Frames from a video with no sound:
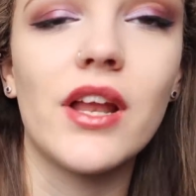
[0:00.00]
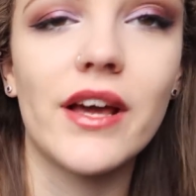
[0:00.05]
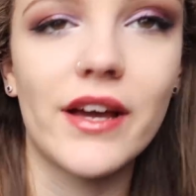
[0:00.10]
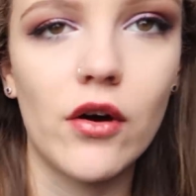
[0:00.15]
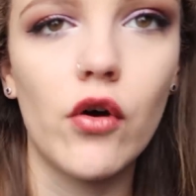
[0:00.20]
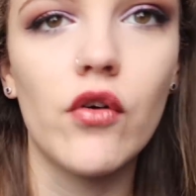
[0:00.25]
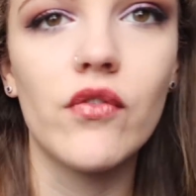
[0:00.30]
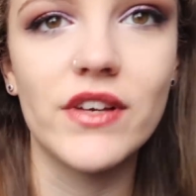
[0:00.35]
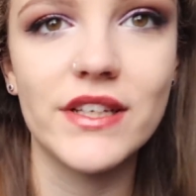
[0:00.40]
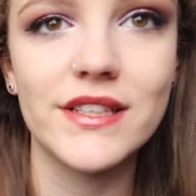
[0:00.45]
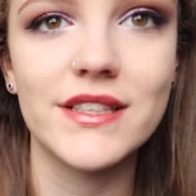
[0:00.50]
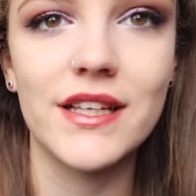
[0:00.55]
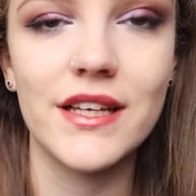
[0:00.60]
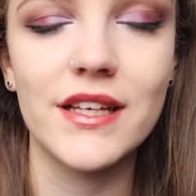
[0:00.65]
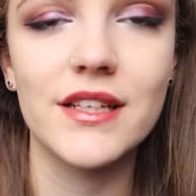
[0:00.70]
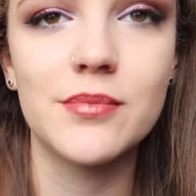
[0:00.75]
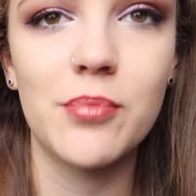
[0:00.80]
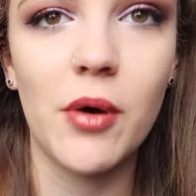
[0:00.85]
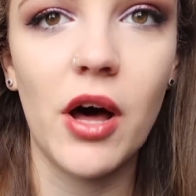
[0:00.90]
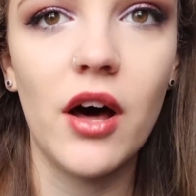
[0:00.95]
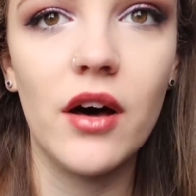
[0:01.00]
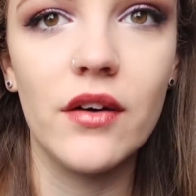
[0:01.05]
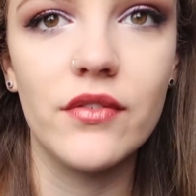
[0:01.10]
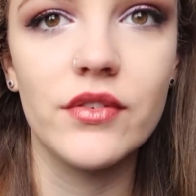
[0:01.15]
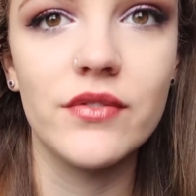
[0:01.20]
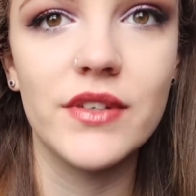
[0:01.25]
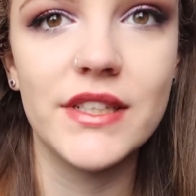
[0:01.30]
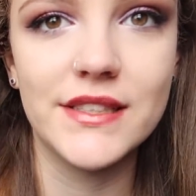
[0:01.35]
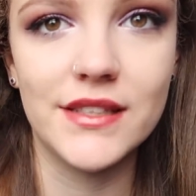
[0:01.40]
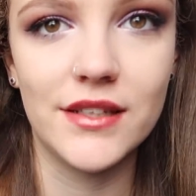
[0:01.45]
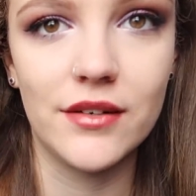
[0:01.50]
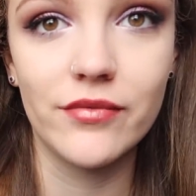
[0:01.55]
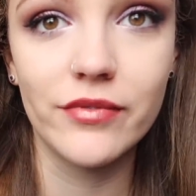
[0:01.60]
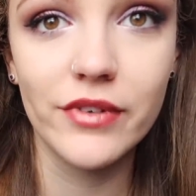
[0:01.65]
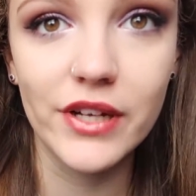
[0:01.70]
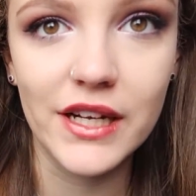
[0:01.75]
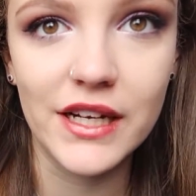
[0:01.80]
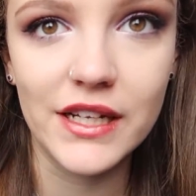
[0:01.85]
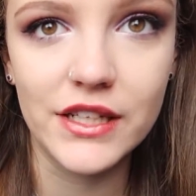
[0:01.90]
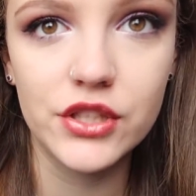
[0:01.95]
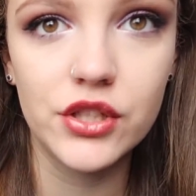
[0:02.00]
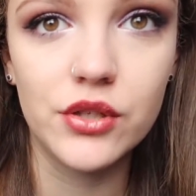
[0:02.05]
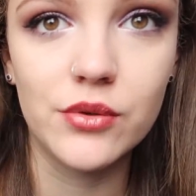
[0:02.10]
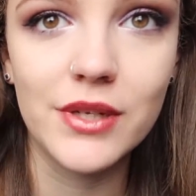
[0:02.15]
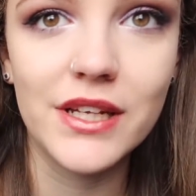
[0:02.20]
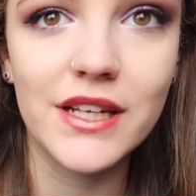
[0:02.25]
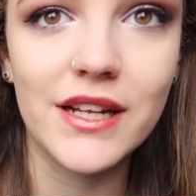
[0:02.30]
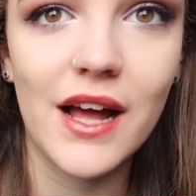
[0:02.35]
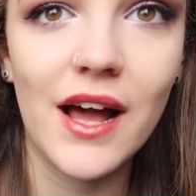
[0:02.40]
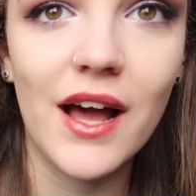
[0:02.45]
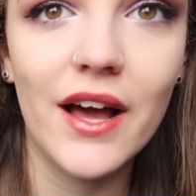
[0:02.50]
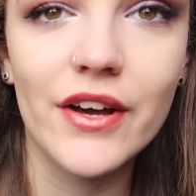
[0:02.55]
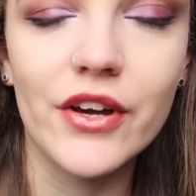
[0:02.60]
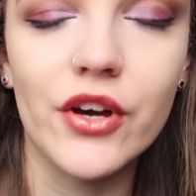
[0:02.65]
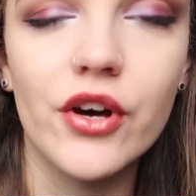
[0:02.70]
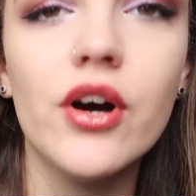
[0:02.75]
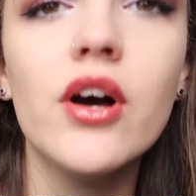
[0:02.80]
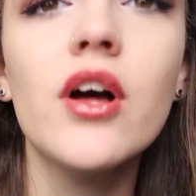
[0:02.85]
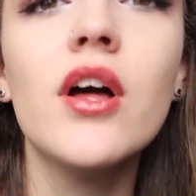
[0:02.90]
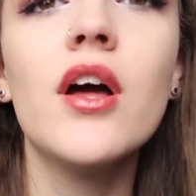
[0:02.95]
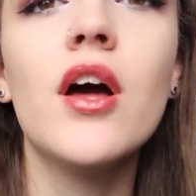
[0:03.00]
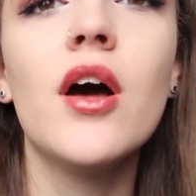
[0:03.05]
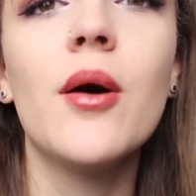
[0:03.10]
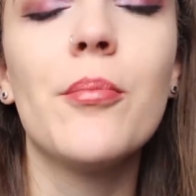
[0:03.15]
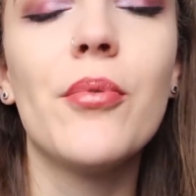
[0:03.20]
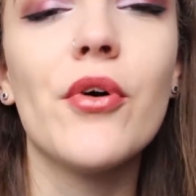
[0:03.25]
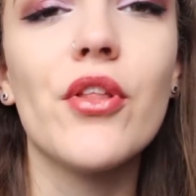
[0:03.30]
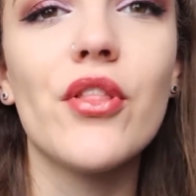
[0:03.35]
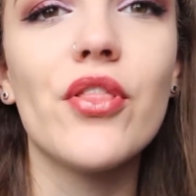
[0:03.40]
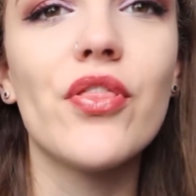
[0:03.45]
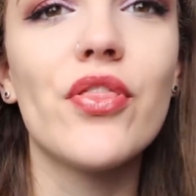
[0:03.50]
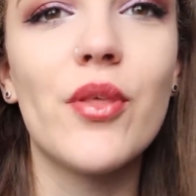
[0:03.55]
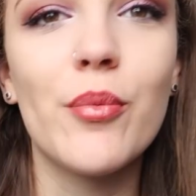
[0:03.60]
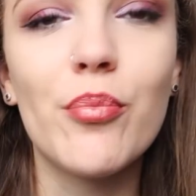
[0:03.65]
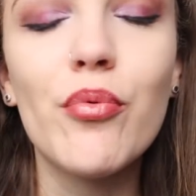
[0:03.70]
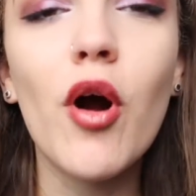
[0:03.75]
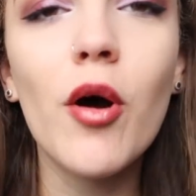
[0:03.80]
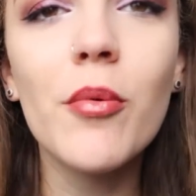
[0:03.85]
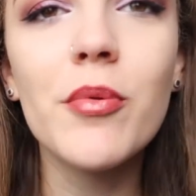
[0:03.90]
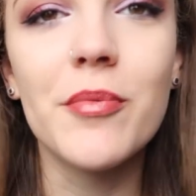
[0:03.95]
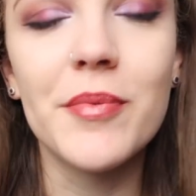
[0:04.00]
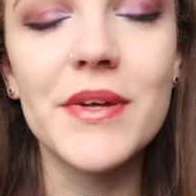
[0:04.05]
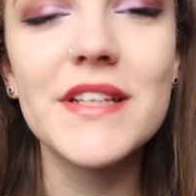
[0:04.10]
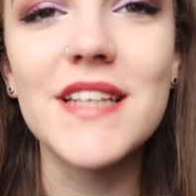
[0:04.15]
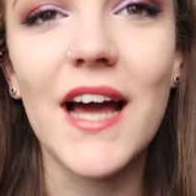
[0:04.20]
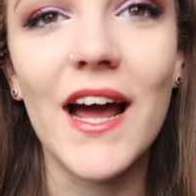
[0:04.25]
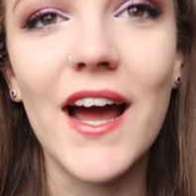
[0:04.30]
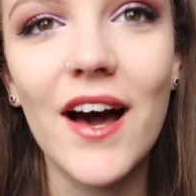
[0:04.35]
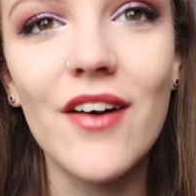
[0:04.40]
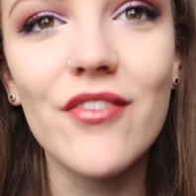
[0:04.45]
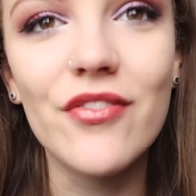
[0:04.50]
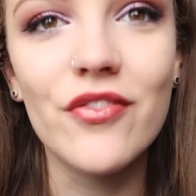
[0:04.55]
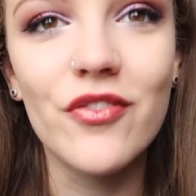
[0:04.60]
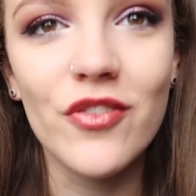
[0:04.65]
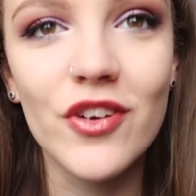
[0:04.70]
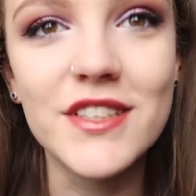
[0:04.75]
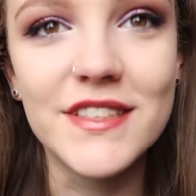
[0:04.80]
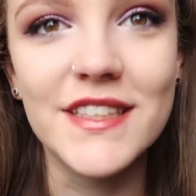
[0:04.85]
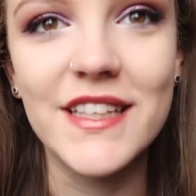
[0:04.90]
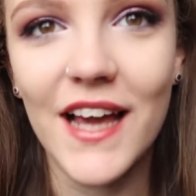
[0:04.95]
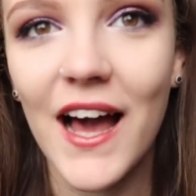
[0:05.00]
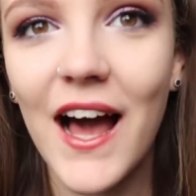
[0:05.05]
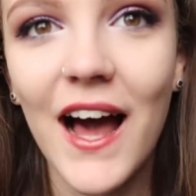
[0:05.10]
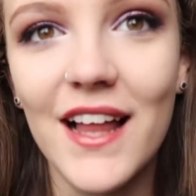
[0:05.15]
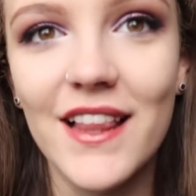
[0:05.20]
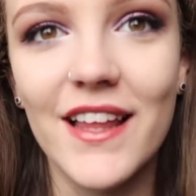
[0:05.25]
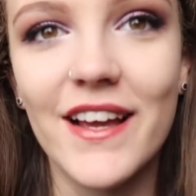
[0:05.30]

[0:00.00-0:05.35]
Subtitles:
Like, obviously it's part of the reason I really do need a haircut, but the problem is I have frizzy hair.